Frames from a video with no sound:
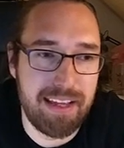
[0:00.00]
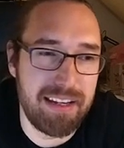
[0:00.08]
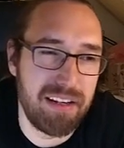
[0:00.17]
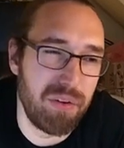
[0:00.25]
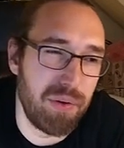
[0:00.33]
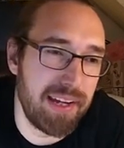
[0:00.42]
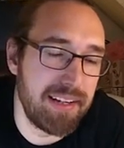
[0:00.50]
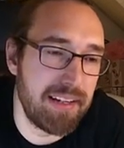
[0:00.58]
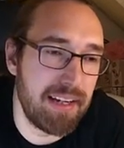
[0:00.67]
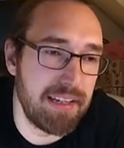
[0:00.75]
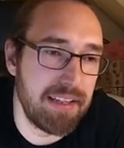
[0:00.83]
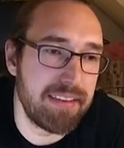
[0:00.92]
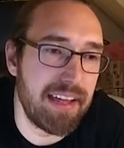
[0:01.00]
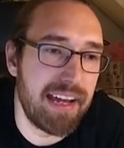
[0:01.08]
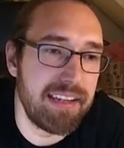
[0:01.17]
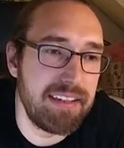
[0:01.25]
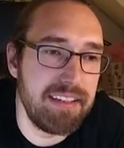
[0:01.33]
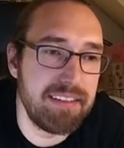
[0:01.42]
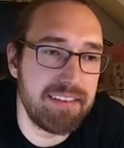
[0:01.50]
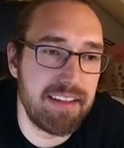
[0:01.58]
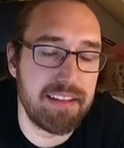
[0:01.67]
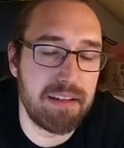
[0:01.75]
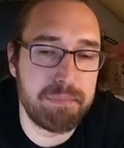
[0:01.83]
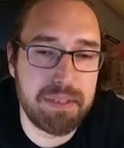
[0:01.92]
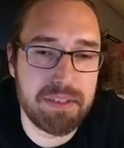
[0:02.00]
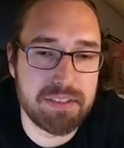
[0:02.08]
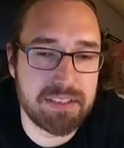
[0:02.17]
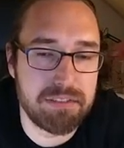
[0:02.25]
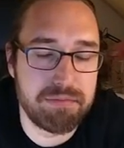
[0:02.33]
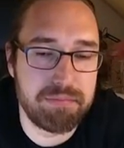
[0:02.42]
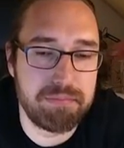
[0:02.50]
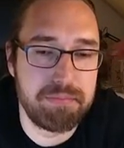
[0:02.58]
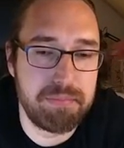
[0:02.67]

I don't know. I have an IDE setup because I've